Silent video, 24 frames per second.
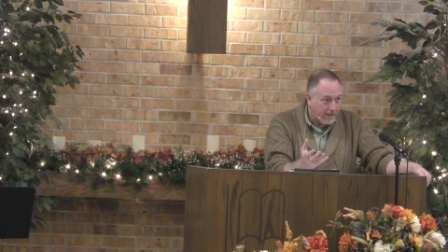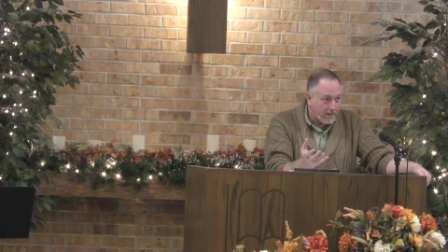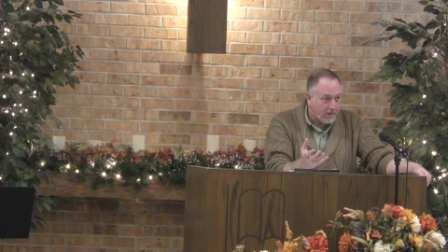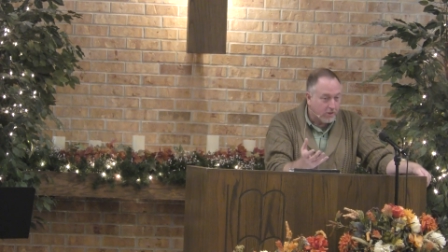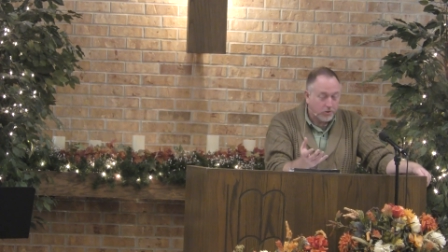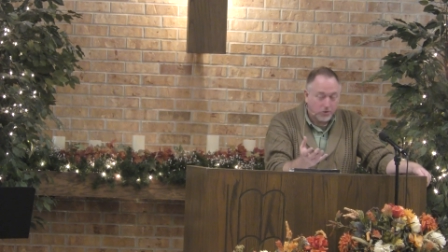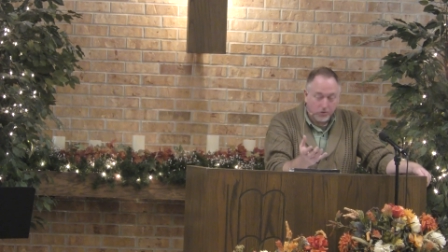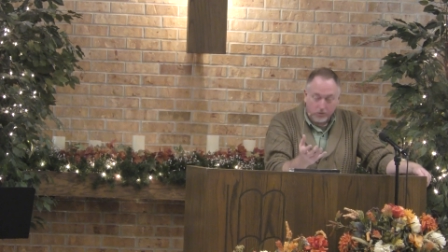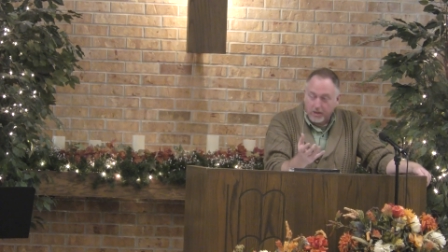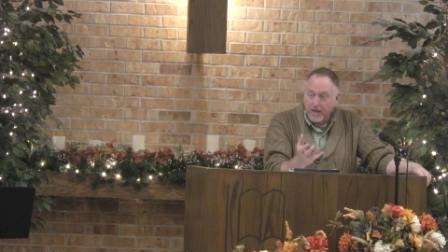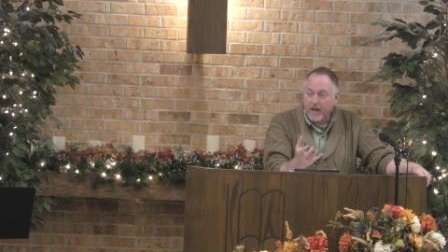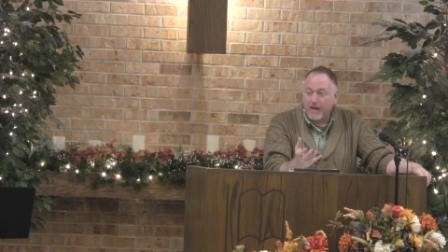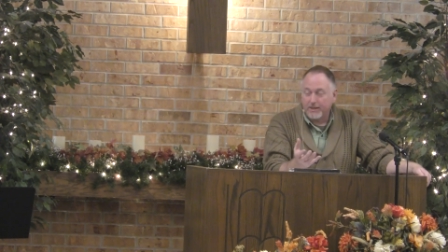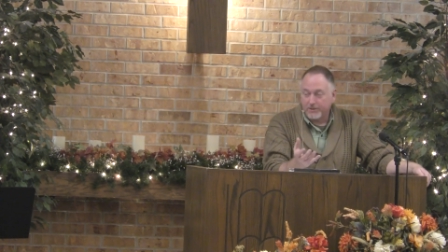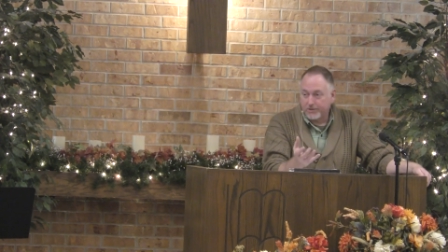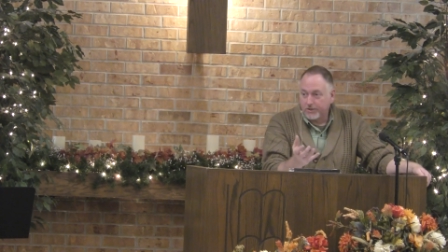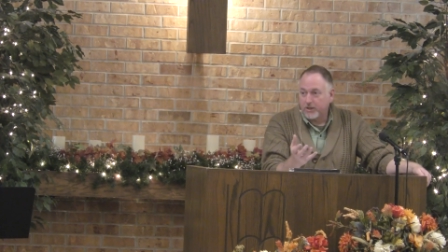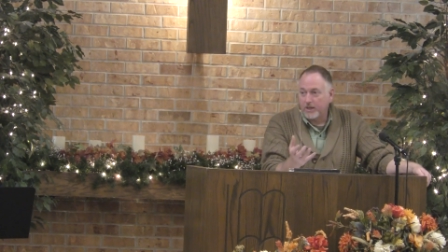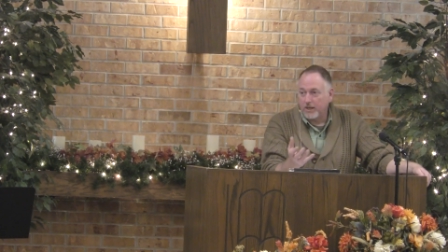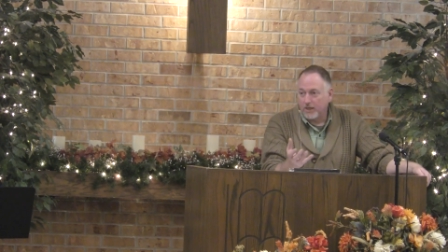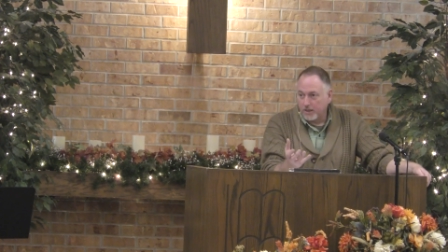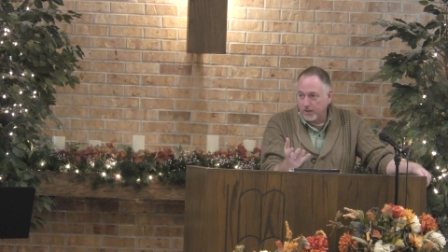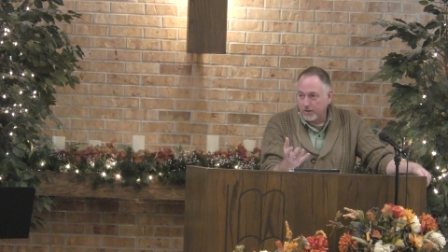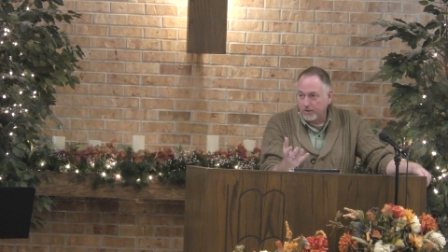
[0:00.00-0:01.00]
So God's
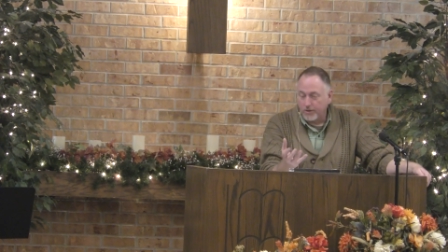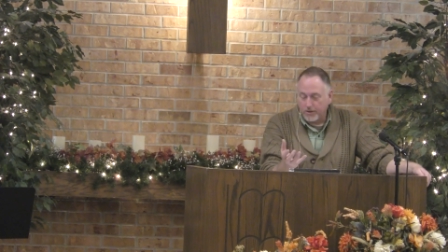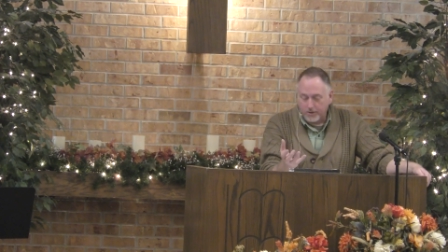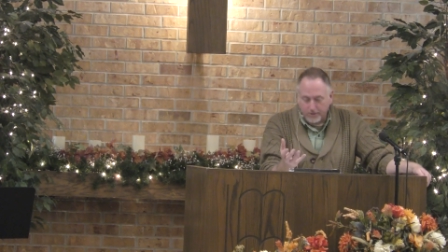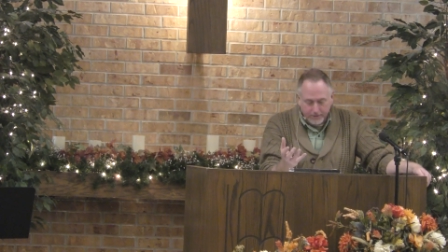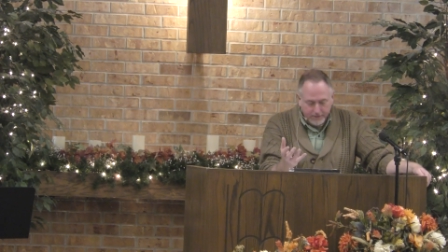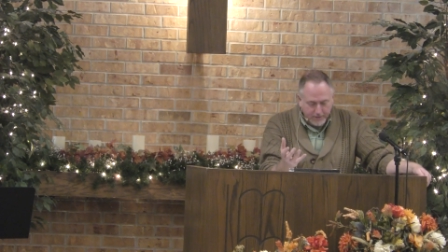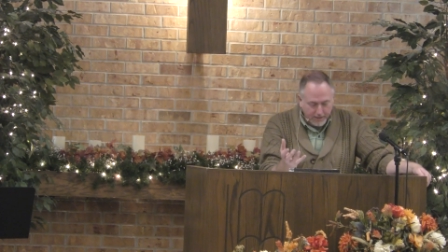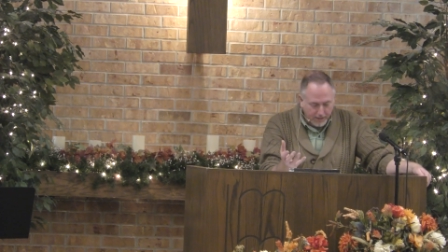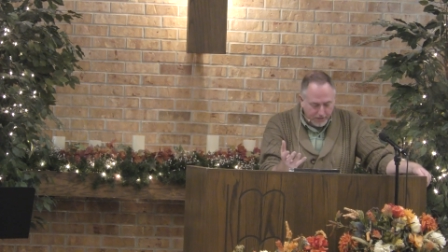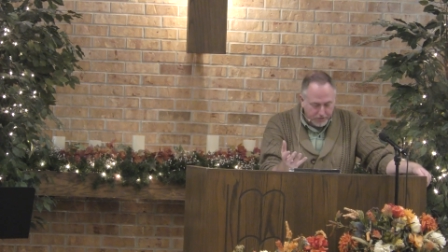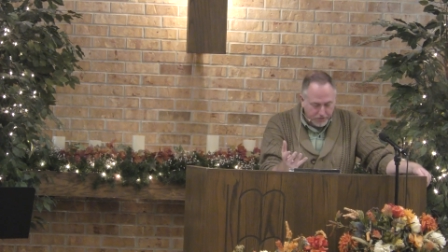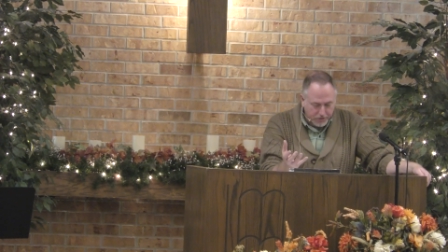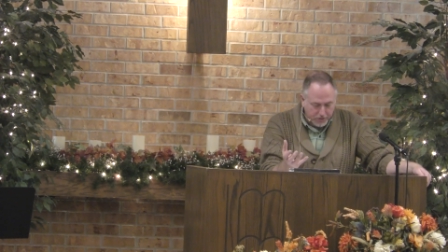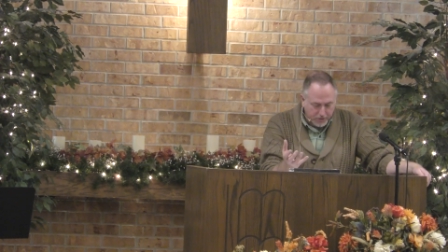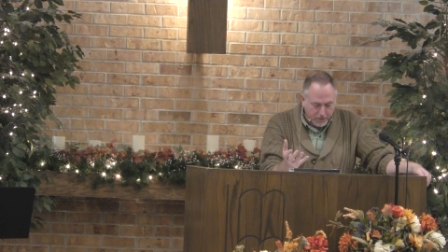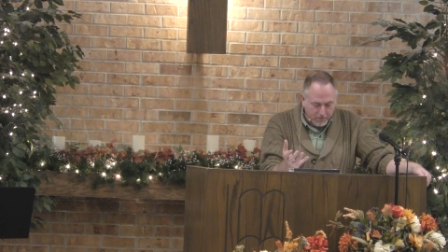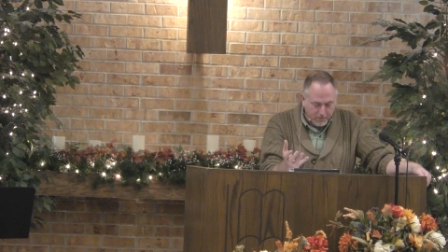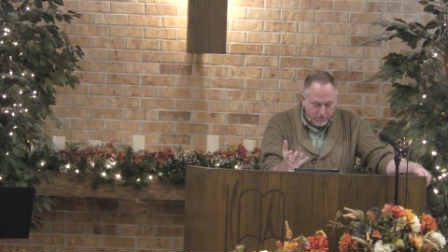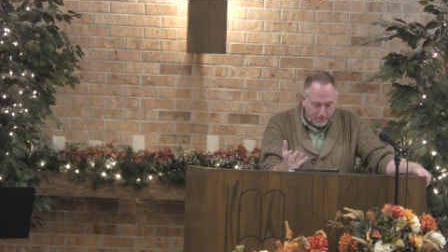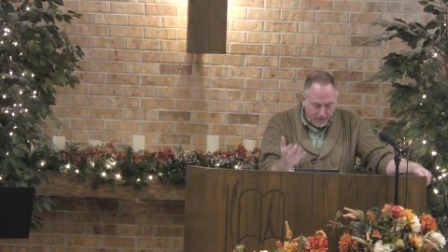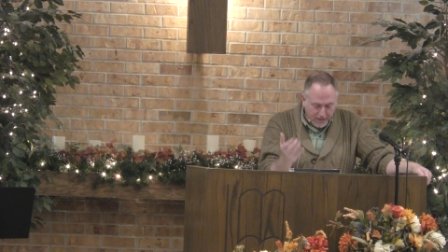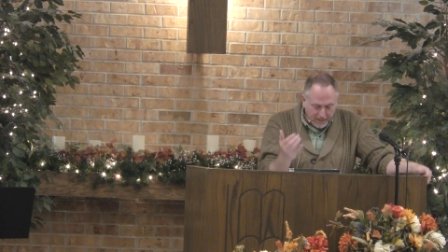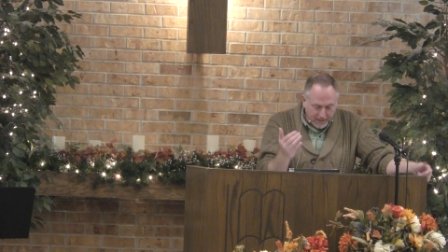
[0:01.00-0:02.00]
getting their attention
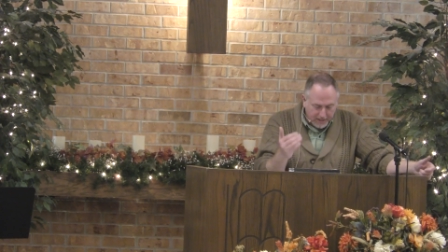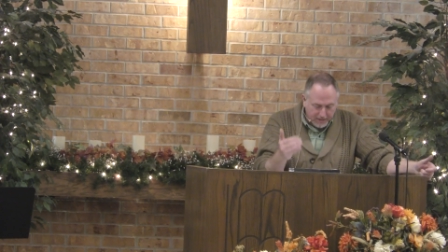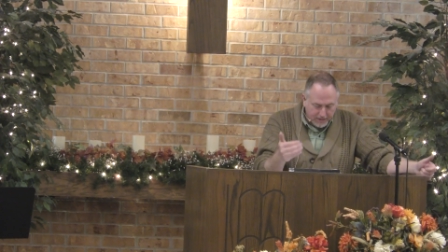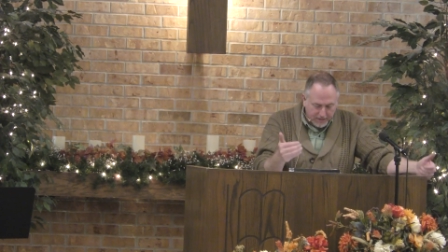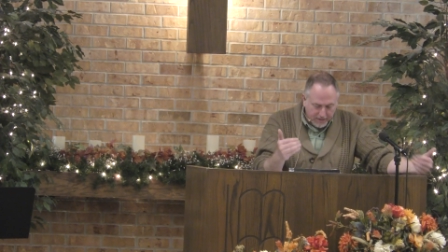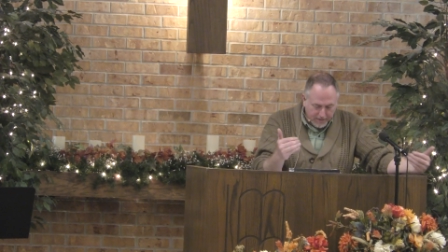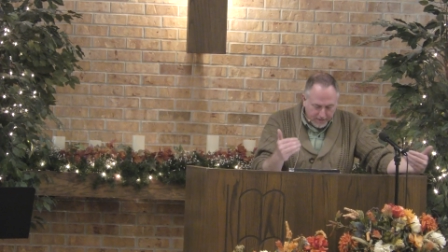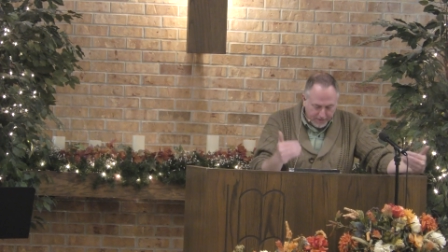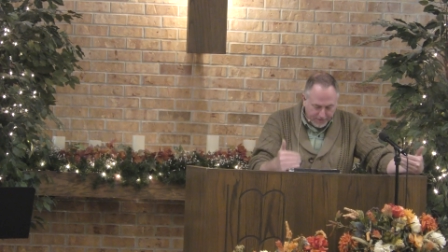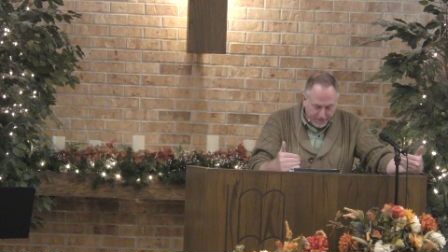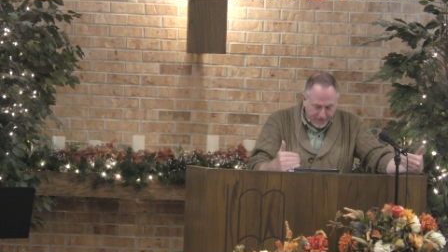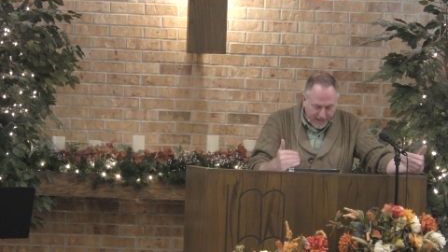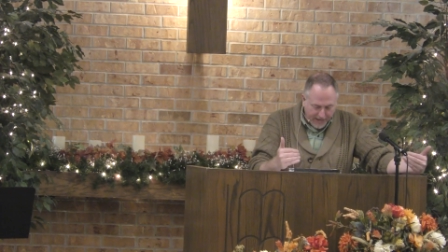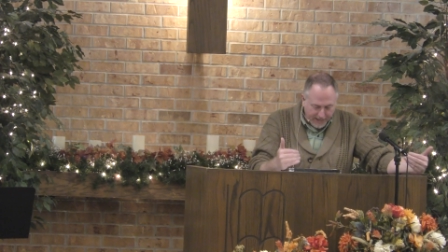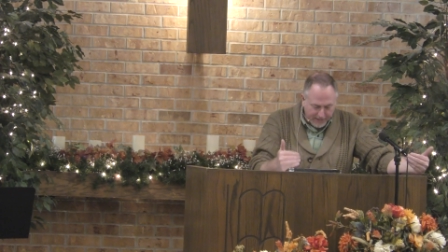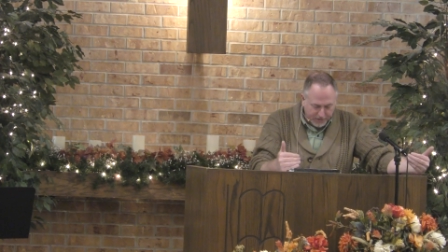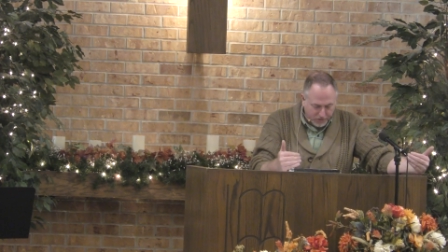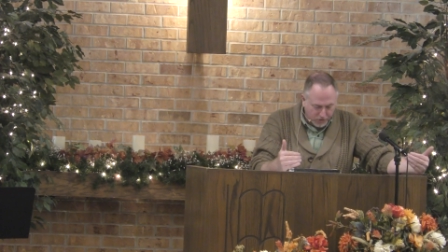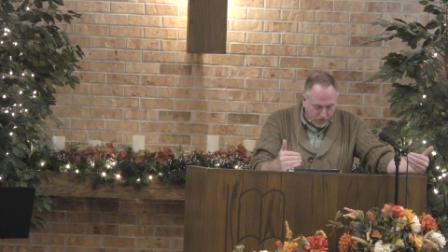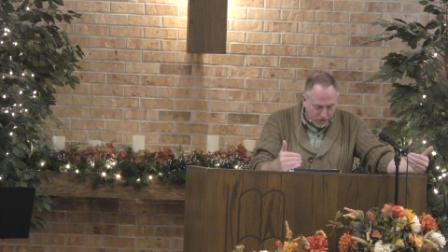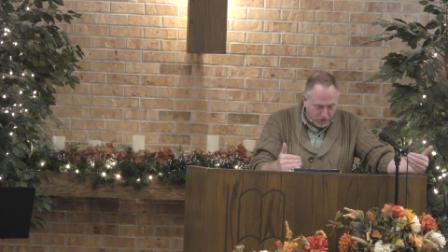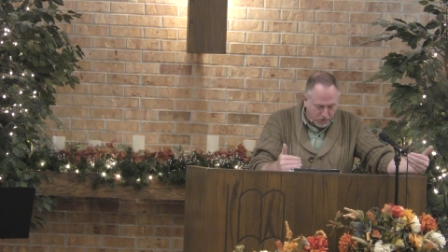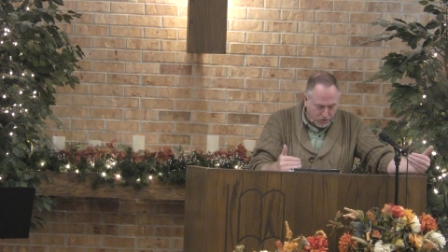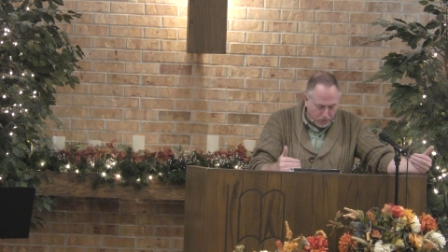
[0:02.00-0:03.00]
in that
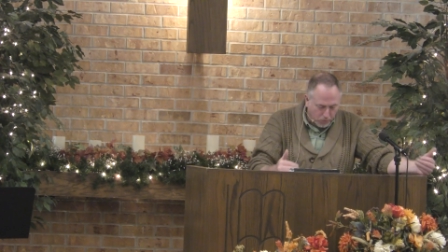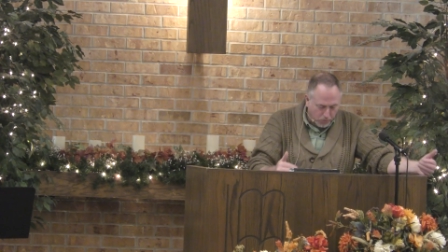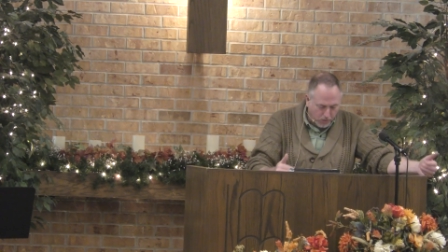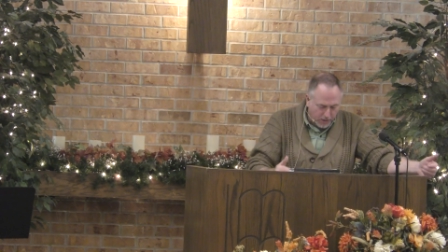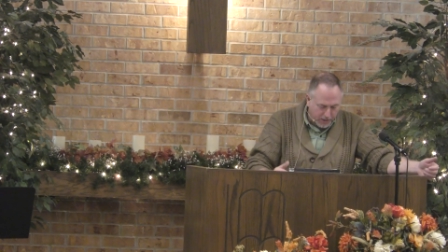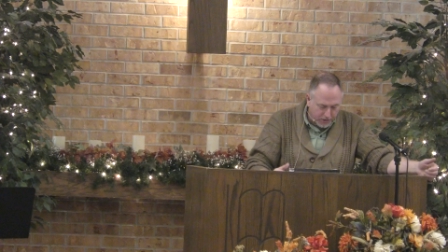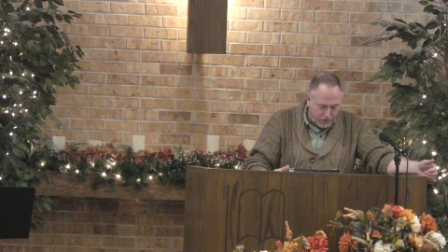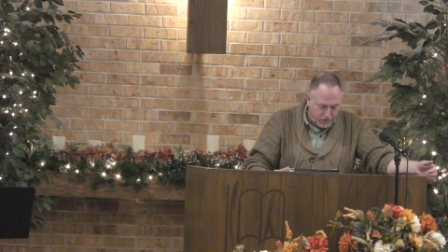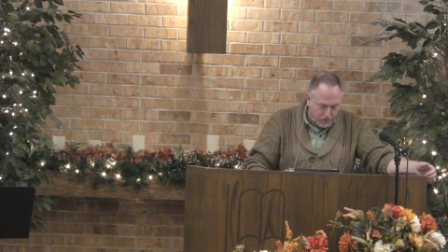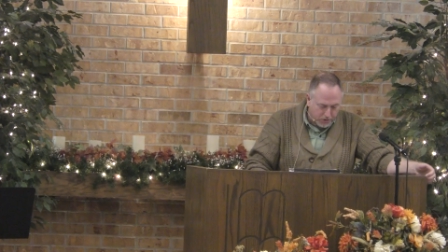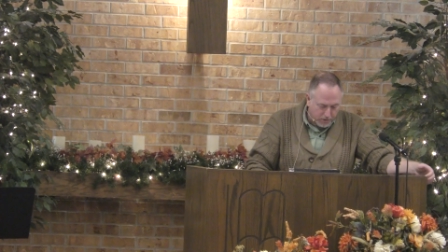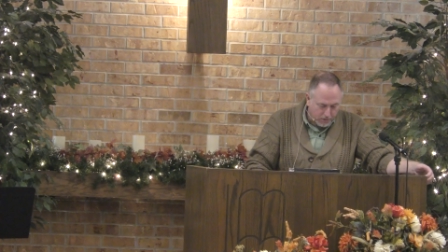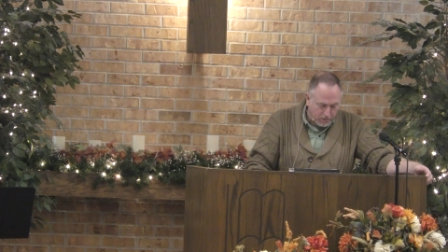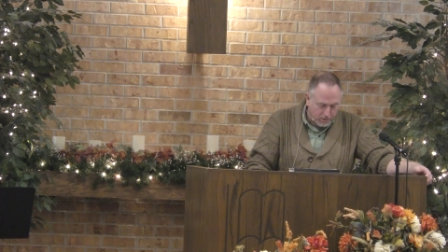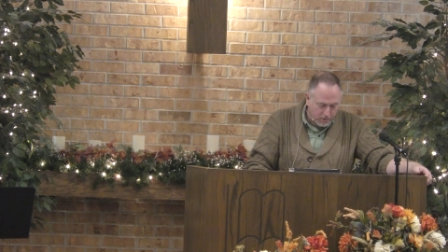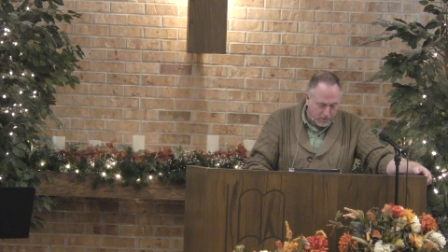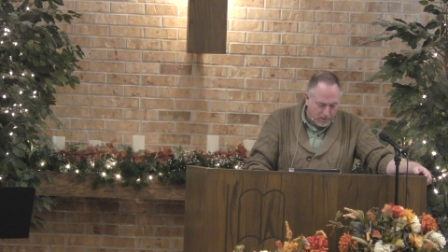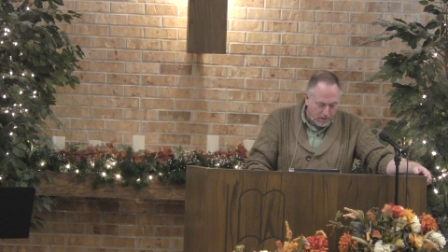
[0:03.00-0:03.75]
situation.